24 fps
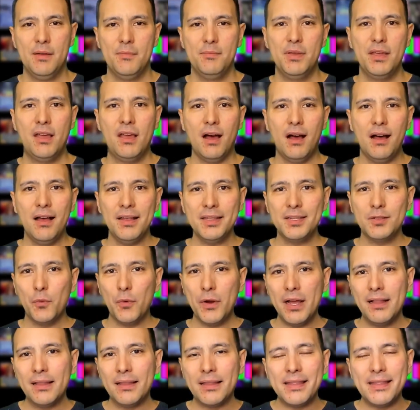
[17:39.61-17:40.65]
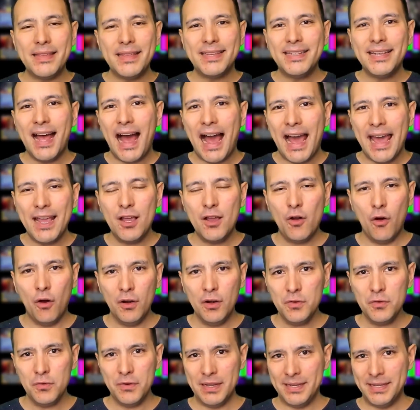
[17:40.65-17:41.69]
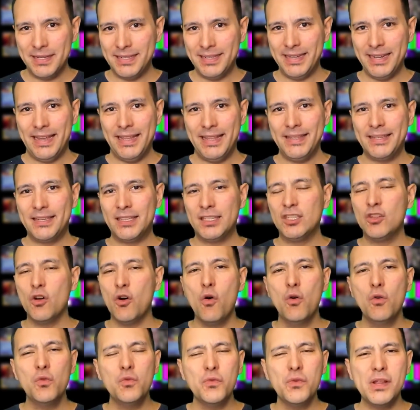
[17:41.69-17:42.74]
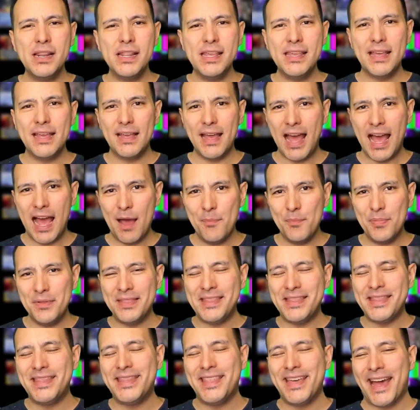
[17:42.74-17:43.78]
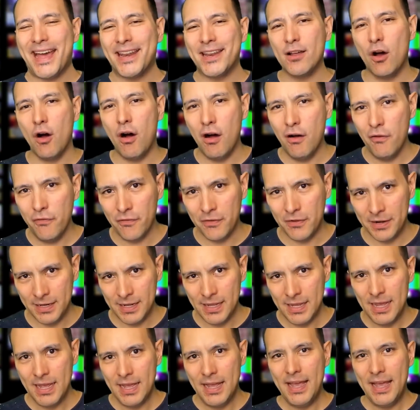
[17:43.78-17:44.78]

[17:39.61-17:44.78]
Because, well, these high contrast scenes don't really happen that often.